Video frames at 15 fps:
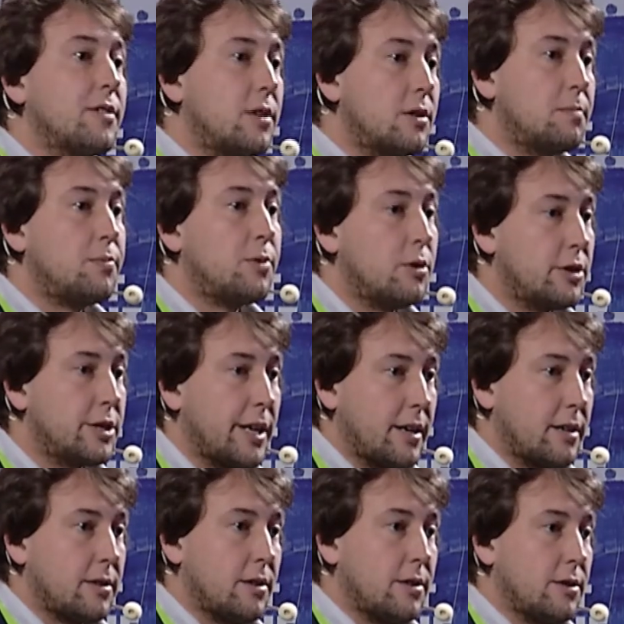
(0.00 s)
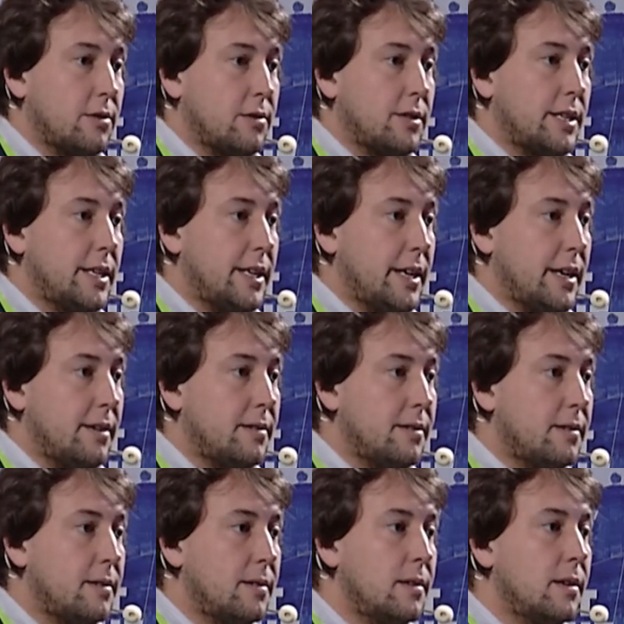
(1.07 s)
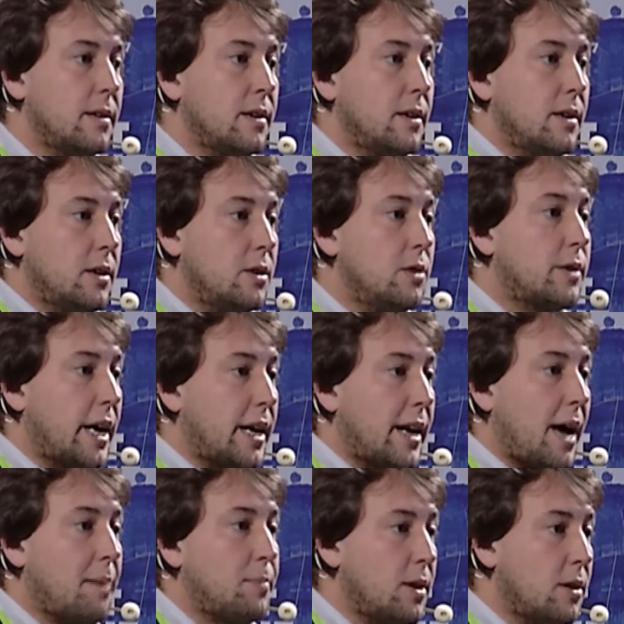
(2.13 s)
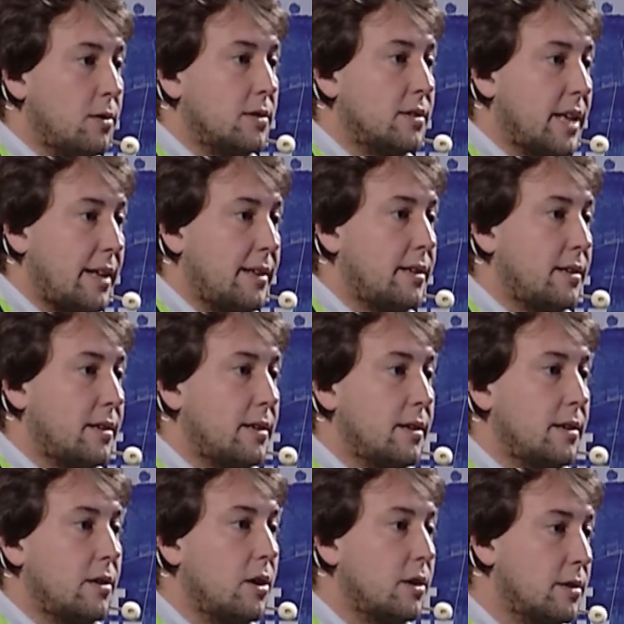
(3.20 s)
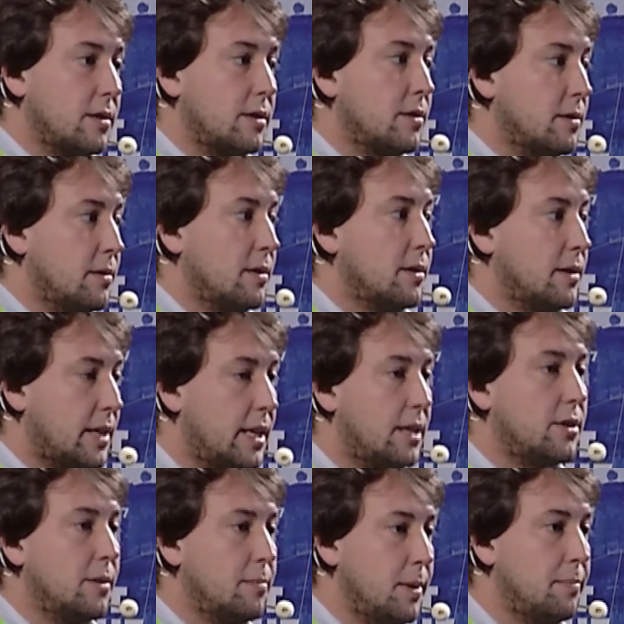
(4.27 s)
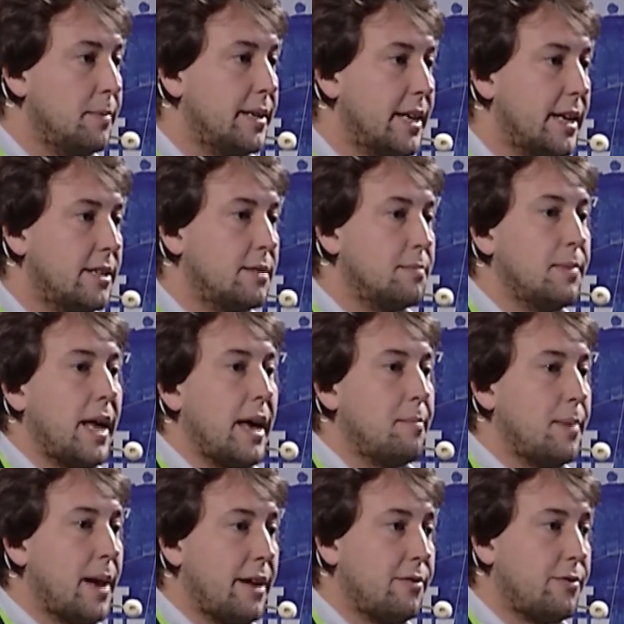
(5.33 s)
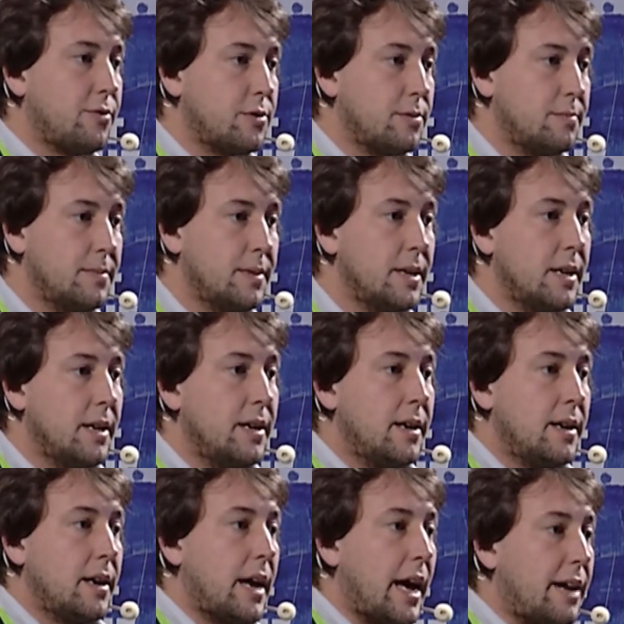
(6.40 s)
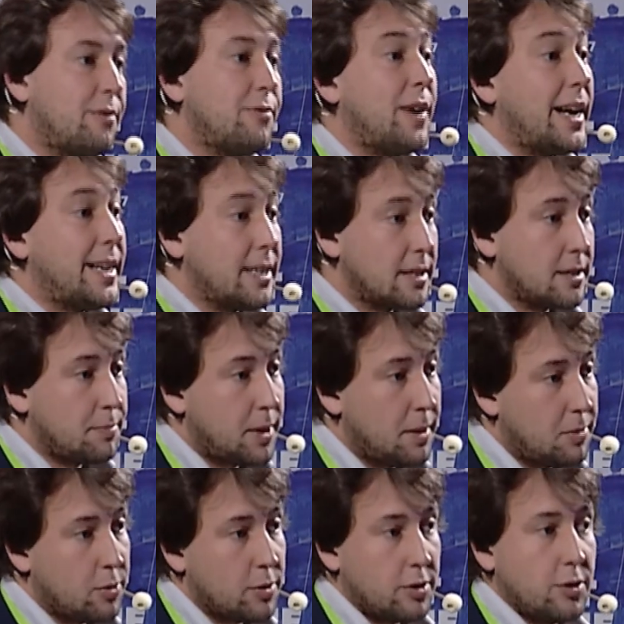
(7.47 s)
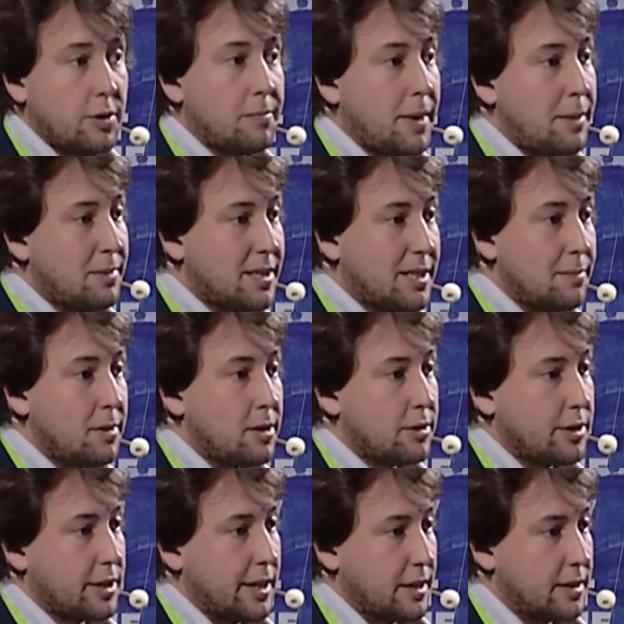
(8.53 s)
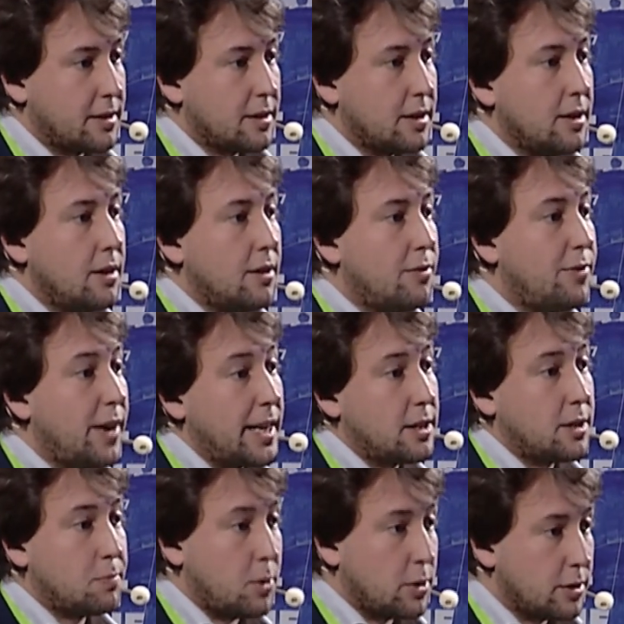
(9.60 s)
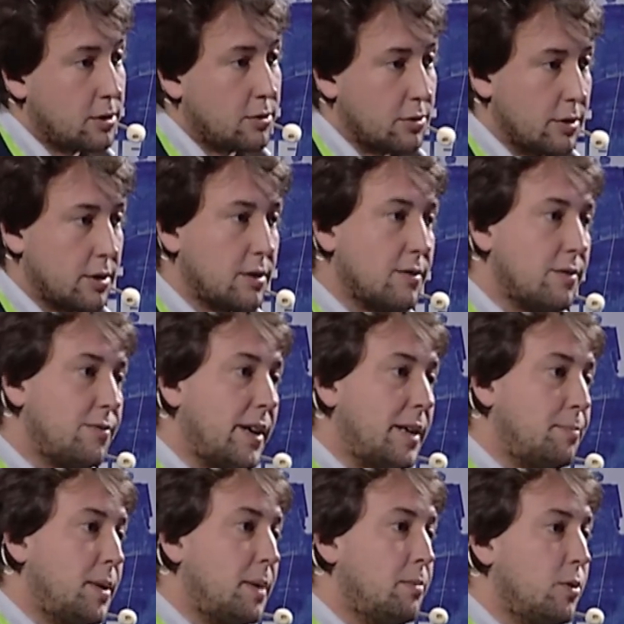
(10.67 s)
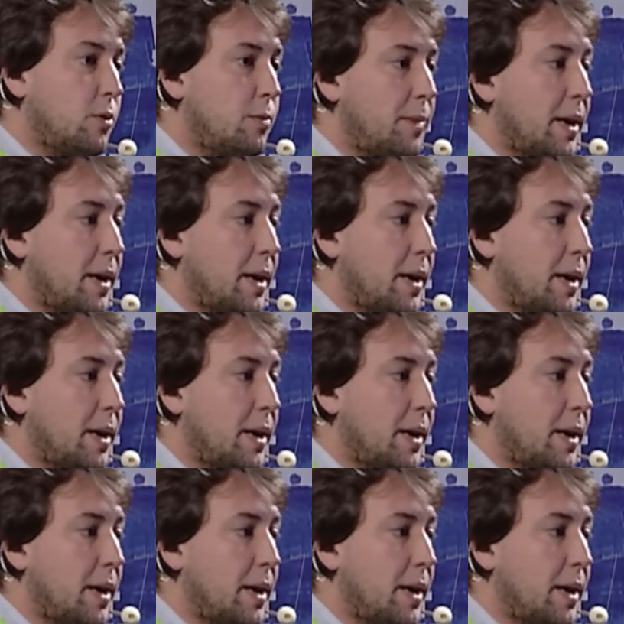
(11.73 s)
a good project on your city, you can upload that on the Quito Implementation Plan platform and find other people who are doing maybe similar things. Find sponsors, find people who